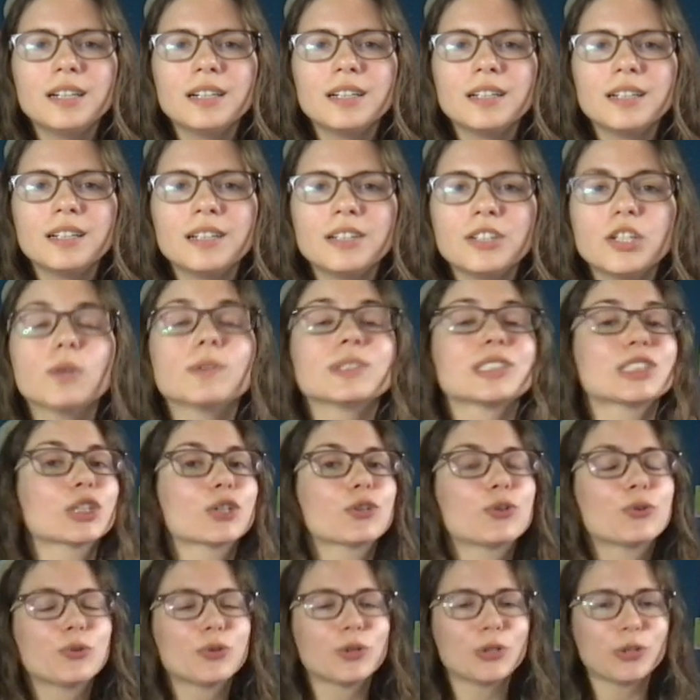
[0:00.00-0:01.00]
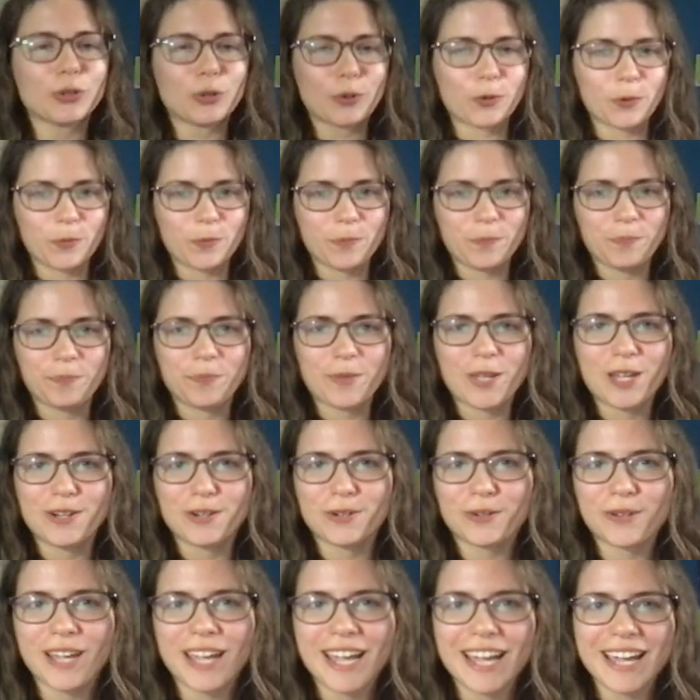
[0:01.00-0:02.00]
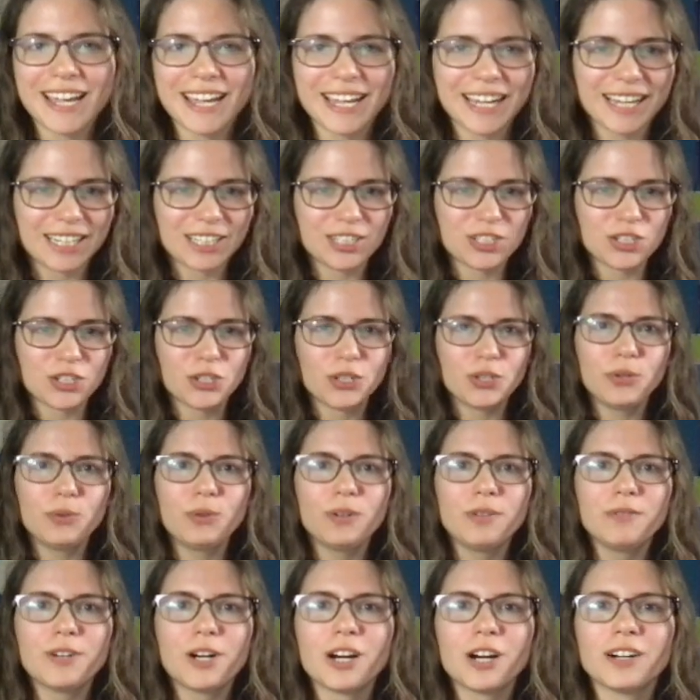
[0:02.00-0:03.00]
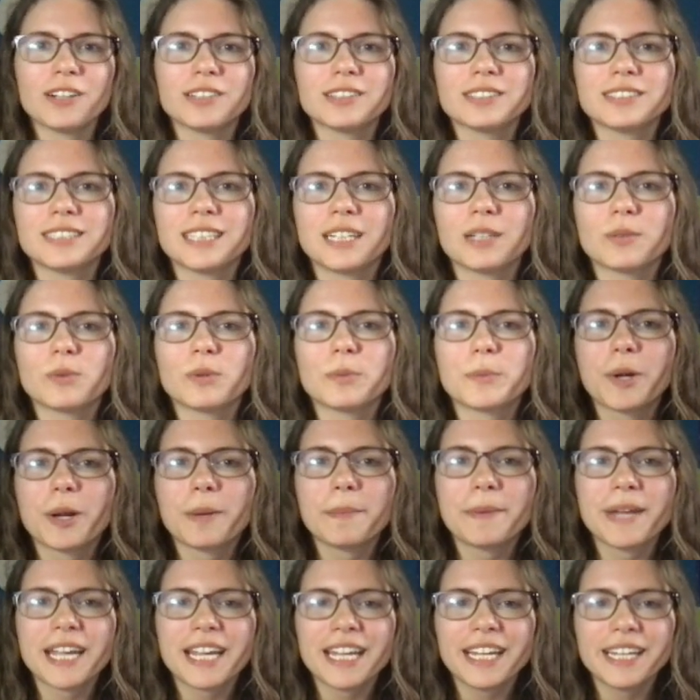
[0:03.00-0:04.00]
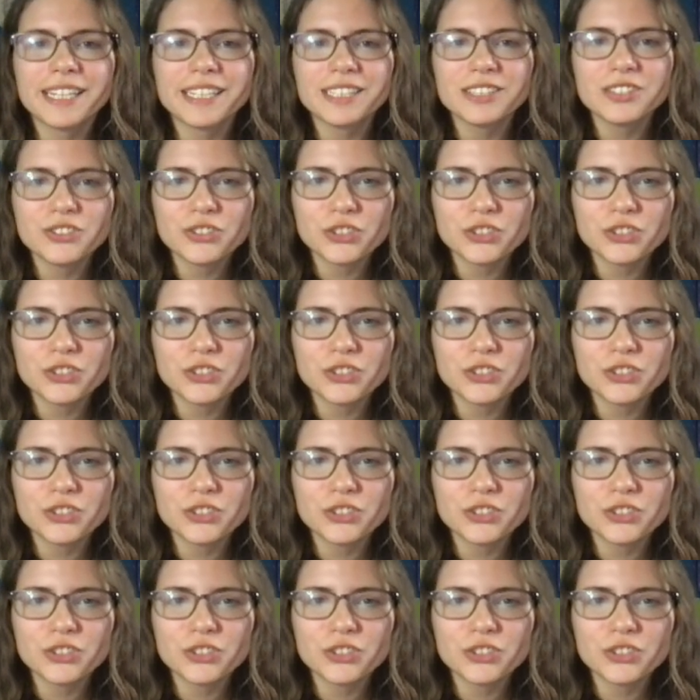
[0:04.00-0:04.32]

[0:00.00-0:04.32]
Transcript: No, it's the crew. Okay, 2 of Hearts down on my page.